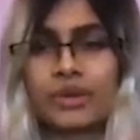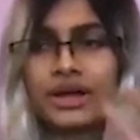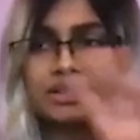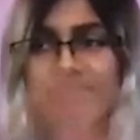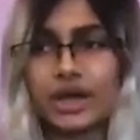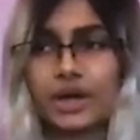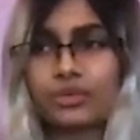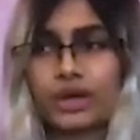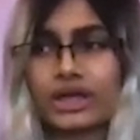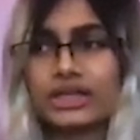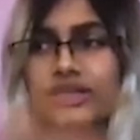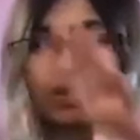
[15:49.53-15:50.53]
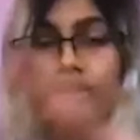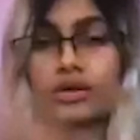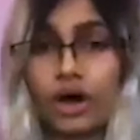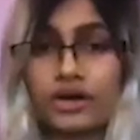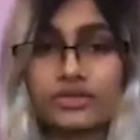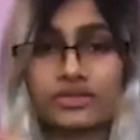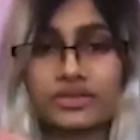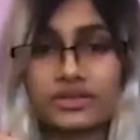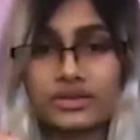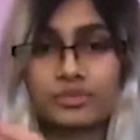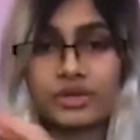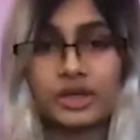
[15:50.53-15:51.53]
my desired reality, there are a lot of
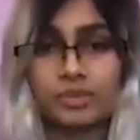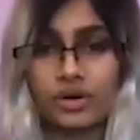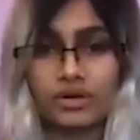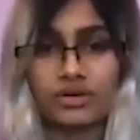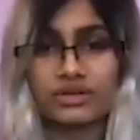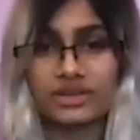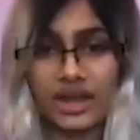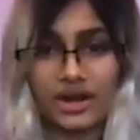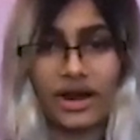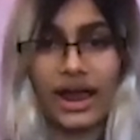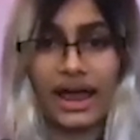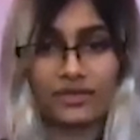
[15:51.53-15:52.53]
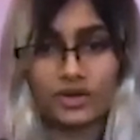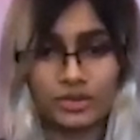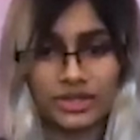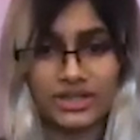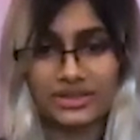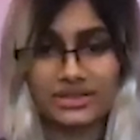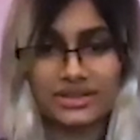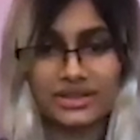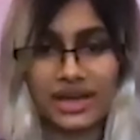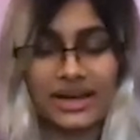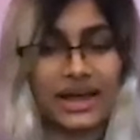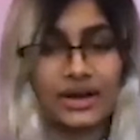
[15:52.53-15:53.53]
people that are after me.
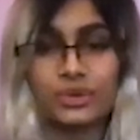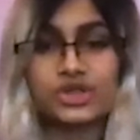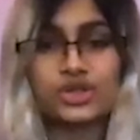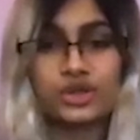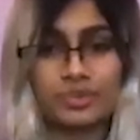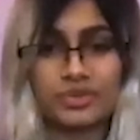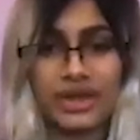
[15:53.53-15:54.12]
And I don't script